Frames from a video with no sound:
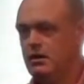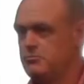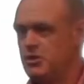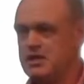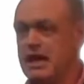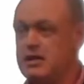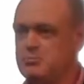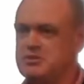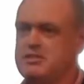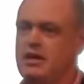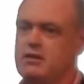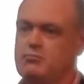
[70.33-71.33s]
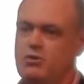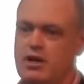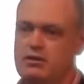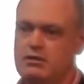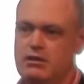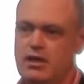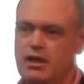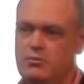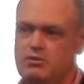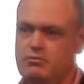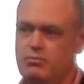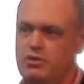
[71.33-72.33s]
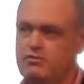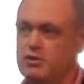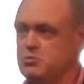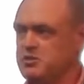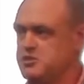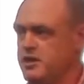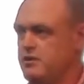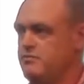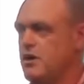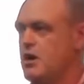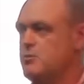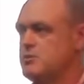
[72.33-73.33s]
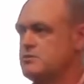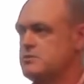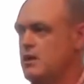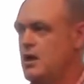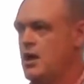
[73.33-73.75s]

Probably 80% of them run with virtual machine environments.